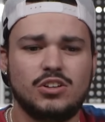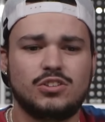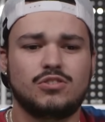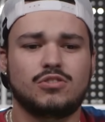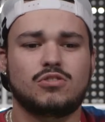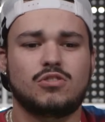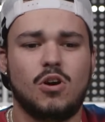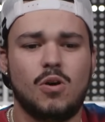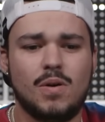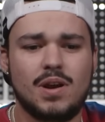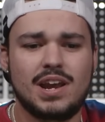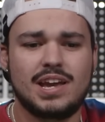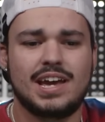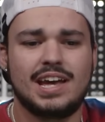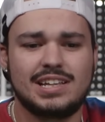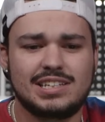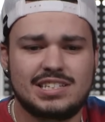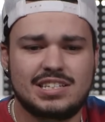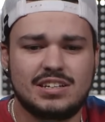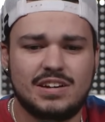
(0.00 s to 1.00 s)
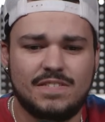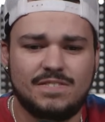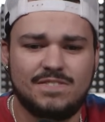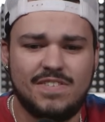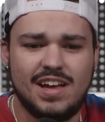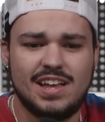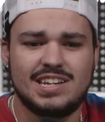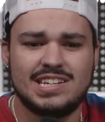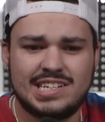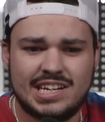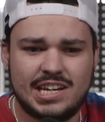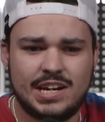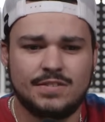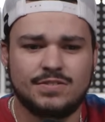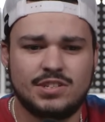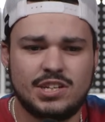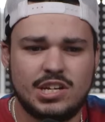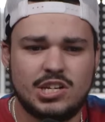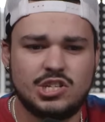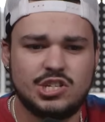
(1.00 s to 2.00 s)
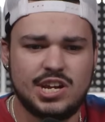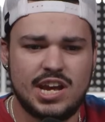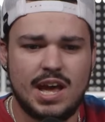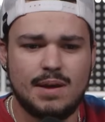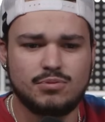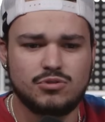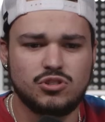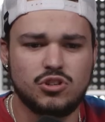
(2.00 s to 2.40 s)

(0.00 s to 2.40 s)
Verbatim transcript: You're going against the defending NFC champs.